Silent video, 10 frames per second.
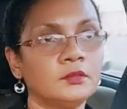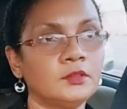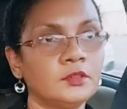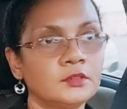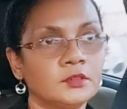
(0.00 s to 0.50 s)

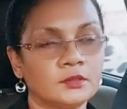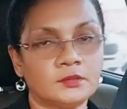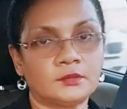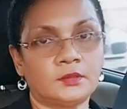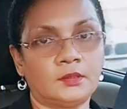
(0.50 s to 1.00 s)
you
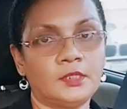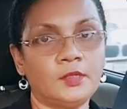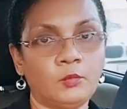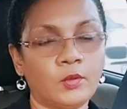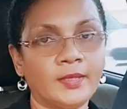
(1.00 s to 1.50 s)
just
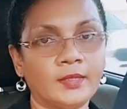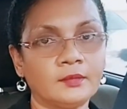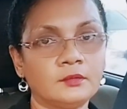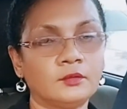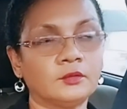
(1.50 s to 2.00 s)
keep quiet,
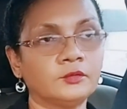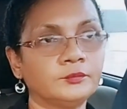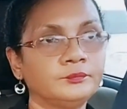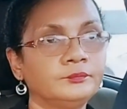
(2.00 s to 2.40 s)
you know.